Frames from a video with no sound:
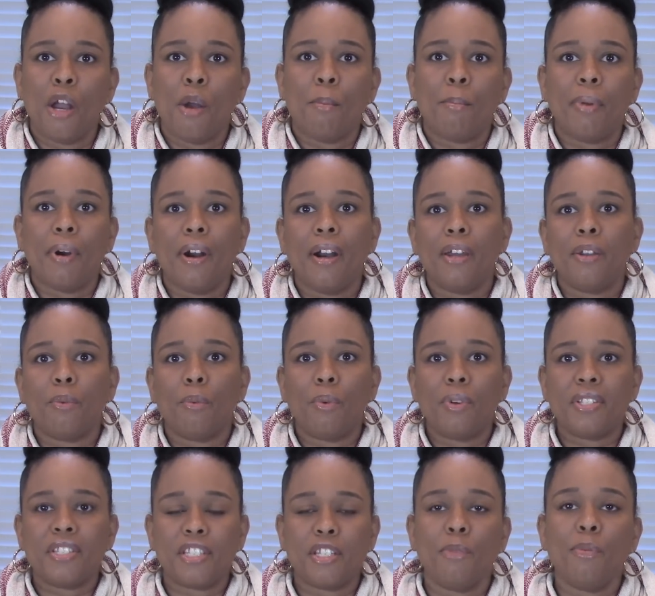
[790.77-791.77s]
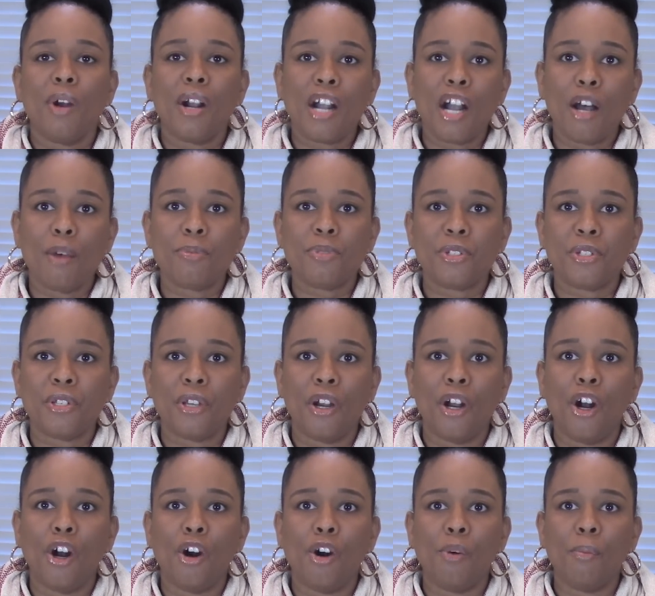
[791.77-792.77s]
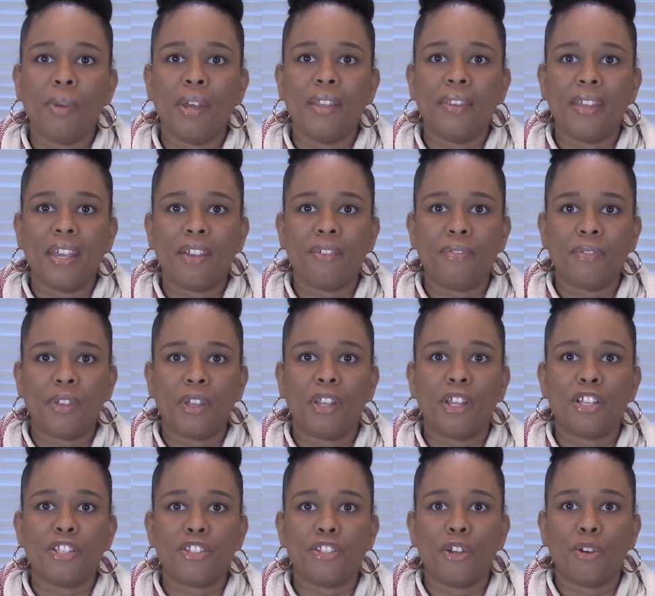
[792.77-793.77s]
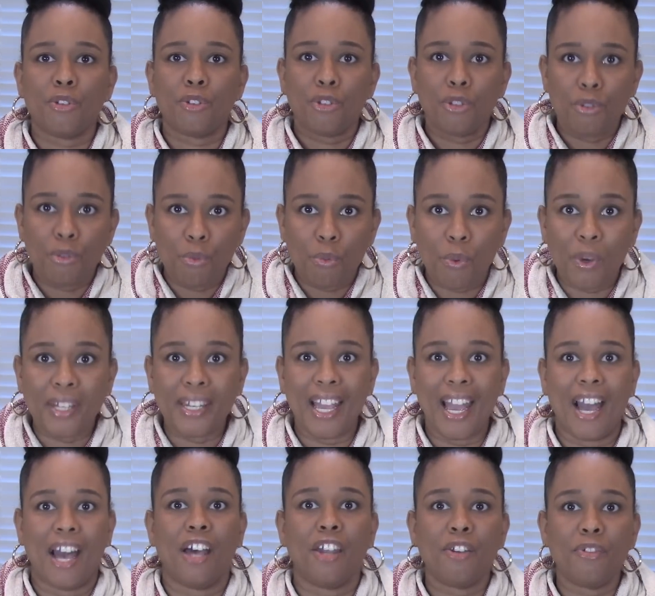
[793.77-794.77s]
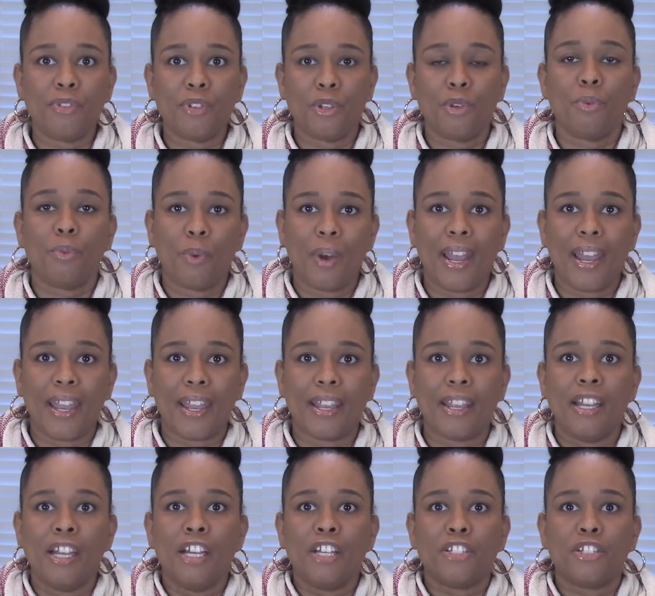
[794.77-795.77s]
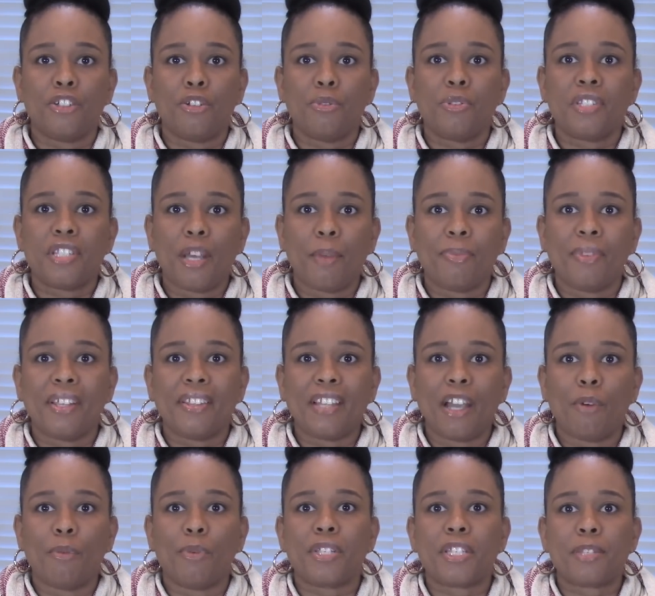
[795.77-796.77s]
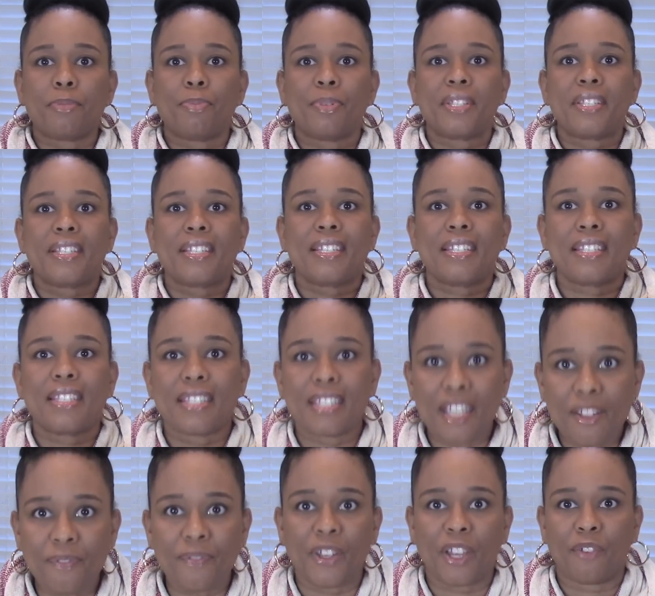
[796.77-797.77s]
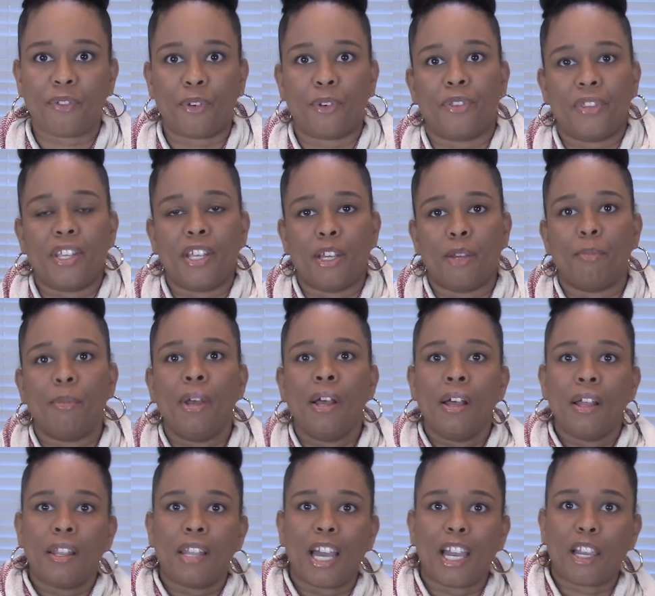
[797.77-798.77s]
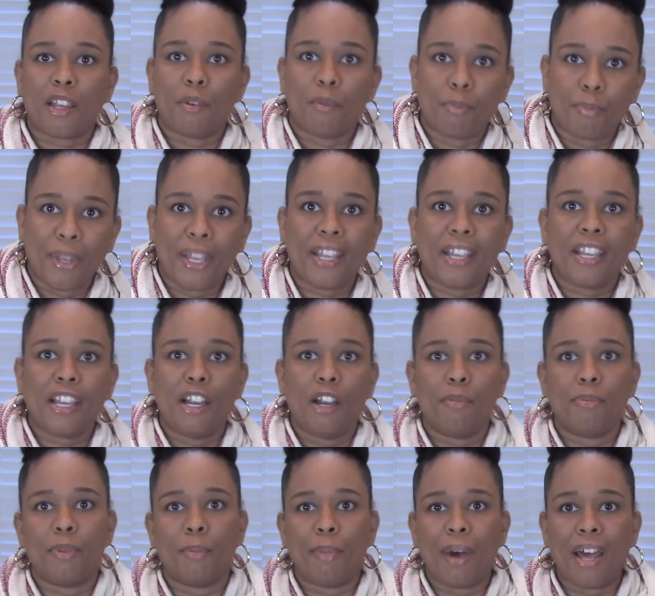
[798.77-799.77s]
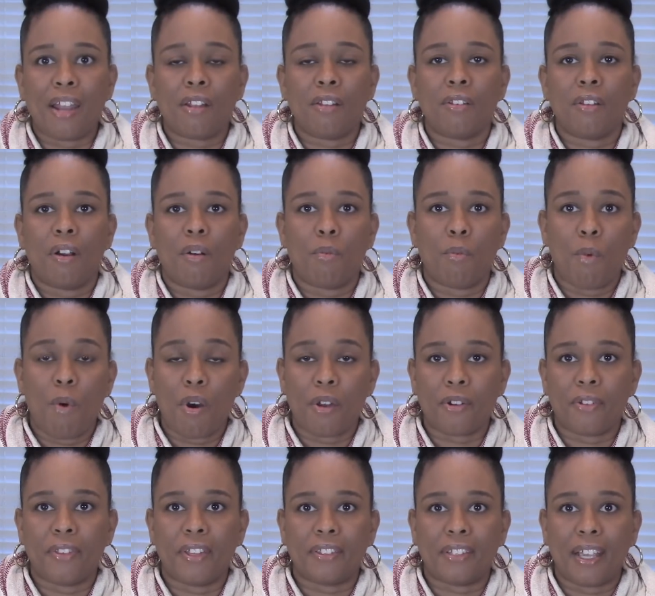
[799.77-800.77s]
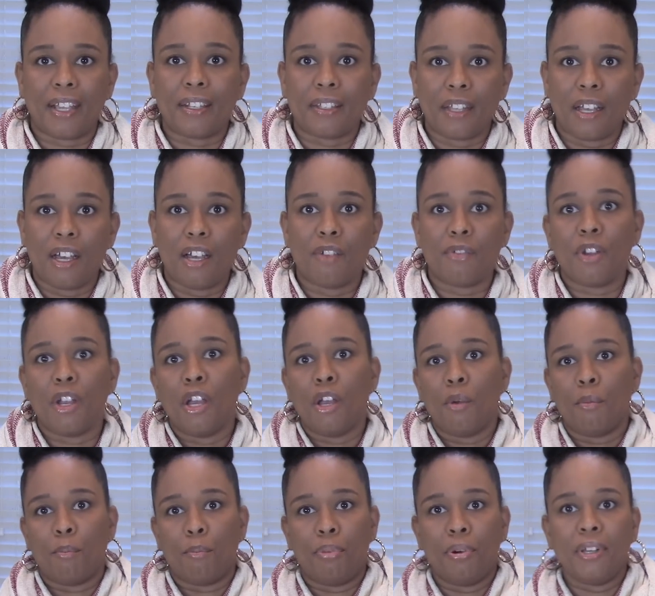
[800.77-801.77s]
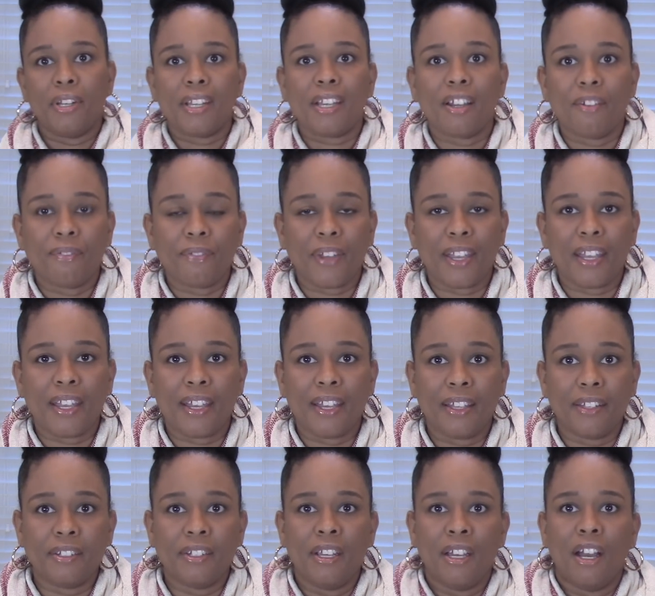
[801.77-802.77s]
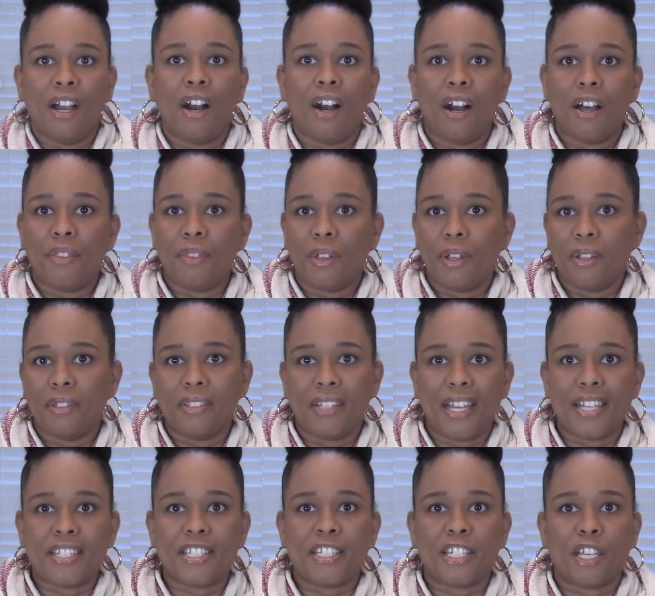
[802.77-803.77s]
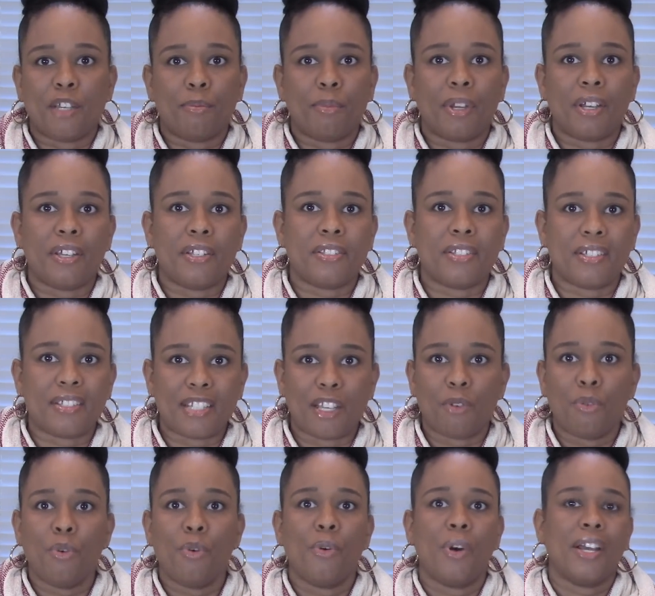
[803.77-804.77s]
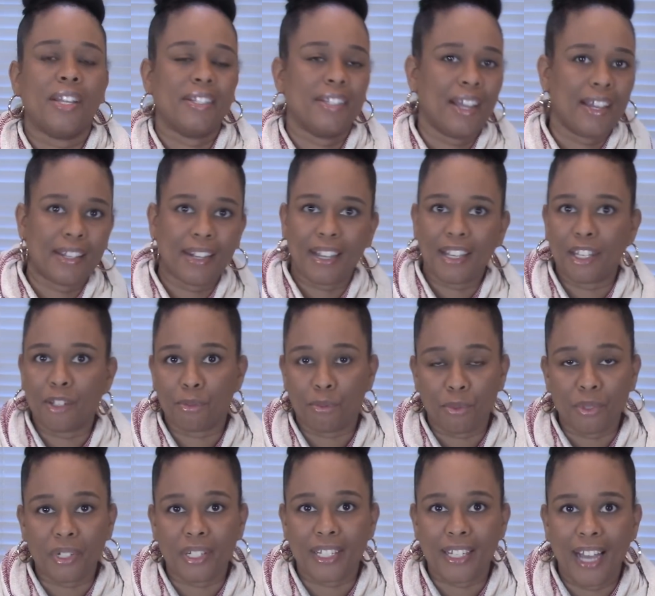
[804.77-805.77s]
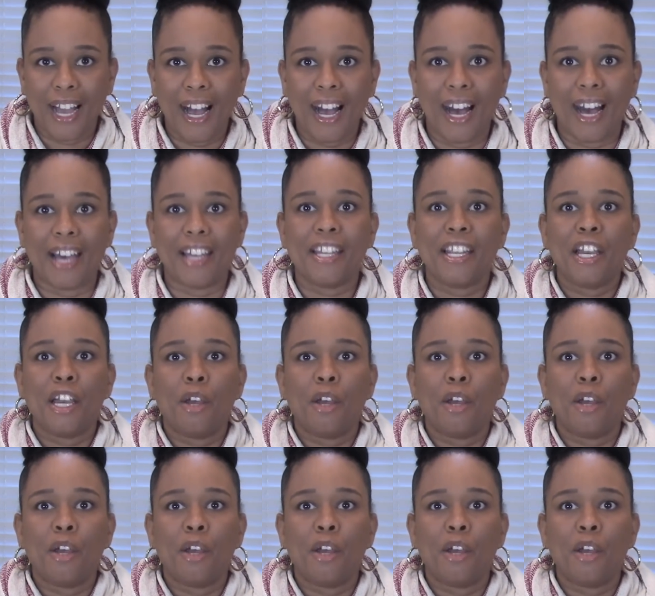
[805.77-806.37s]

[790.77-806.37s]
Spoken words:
But when someone comes to your home and they feel as though you went out of your way to do something that was specific for them, like picking up the bottle of water that they love, putting a fan on the nightstand because they say, whoo, at night I get really hot.